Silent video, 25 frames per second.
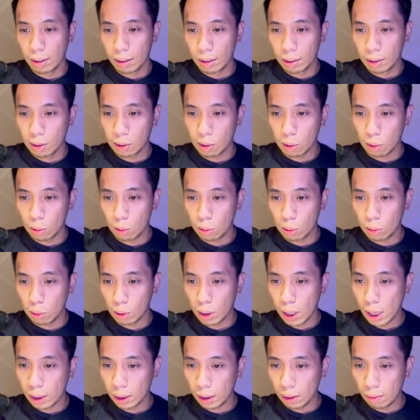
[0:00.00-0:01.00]
So
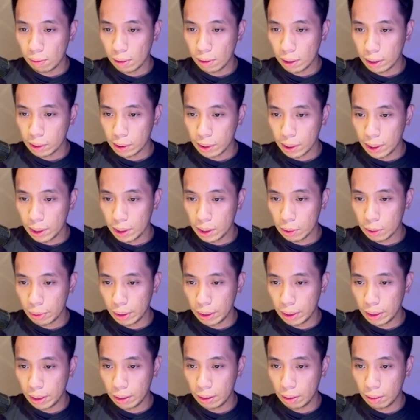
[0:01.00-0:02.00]
country for search,
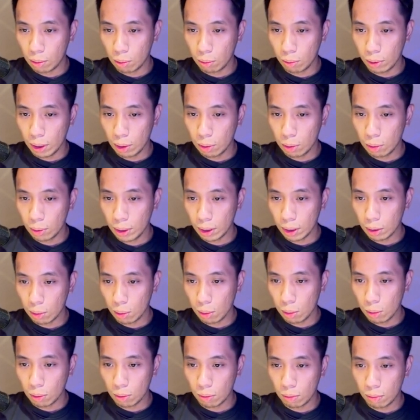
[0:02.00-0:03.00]
we're only going to
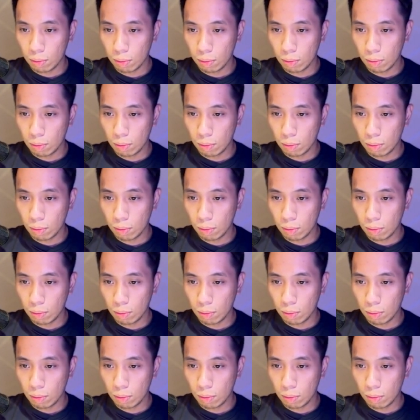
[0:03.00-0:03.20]
look